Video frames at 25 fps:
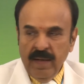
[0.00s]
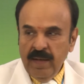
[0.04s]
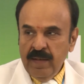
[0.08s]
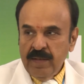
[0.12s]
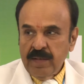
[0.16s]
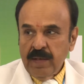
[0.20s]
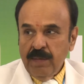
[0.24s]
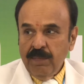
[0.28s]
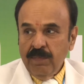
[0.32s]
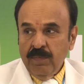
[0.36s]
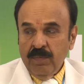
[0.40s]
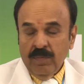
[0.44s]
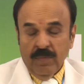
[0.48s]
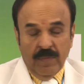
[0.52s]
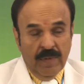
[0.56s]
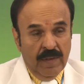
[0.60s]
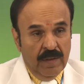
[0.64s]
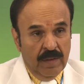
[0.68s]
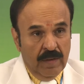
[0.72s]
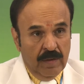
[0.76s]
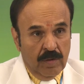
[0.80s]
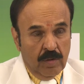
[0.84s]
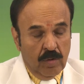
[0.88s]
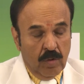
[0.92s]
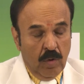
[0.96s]
some
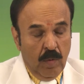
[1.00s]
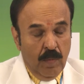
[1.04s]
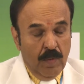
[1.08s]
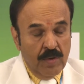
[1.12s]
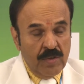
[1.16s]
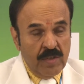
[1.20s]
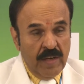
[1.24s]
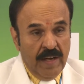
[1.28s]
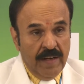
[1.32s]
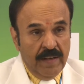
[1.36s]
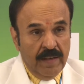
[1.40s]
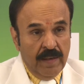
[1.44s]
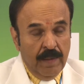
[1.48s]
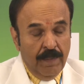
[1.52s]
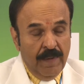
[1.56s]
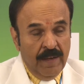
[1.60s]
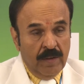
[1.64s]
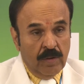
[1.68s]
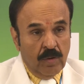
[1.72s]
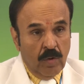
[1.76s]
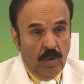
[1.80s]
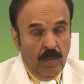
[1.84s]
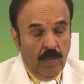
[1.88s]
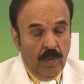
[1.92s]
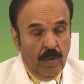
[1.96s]

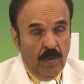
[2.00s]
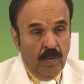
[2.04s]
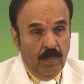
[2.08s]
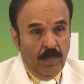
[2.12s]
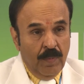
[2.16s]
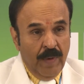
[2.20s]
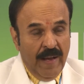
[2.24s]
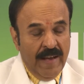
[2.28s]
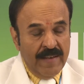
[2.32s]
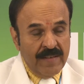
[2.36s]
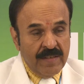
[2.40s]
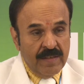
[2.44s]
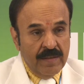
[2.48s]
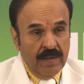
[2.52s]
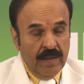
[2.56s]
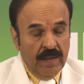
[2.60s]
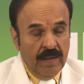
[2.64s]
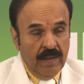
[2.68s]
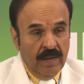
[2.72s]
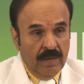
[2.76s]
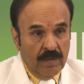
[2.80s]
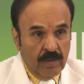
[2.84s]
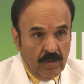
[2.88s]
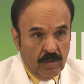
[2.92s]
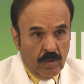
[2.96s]

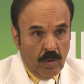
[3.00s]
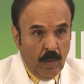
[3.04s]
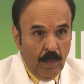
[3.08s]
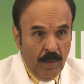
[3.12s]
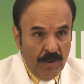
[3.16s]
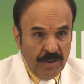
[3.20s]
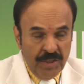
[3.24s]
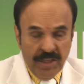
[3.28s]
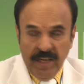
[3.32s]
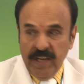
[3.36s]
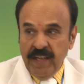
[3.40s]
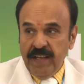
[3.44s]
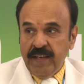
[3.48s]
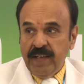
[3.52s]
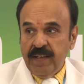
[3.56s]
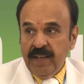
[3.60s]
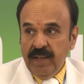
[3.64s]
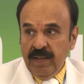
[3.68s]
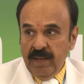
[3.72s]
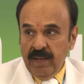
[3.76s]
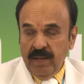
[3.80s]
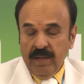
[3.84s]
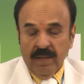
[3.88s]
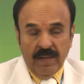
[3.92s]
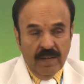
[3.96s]

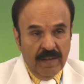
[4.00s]
thrombogenic